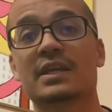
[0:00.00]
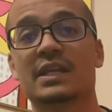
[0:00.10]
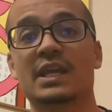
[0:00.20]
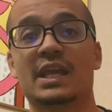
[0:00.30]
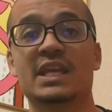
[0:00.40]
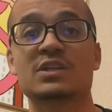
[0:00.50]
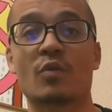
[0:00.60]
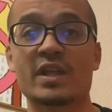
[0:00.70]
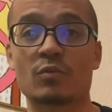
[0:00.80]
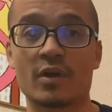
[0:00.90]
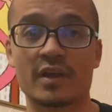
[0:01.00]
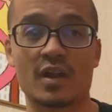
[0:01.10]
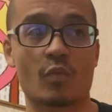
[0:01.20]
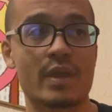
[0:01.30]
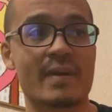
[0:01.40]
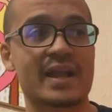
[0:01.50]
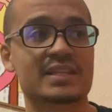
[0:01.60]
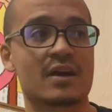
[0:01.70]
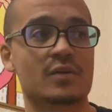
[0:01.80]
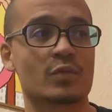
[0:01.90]
He, he's already working on a way back
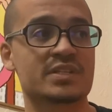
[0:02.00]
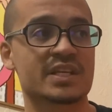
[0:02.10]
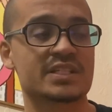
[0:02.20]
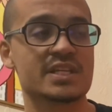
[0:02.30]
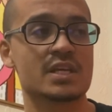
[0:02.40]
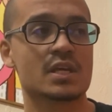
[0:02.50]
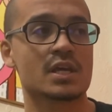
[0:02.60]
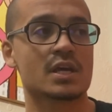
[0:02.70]
down to 160.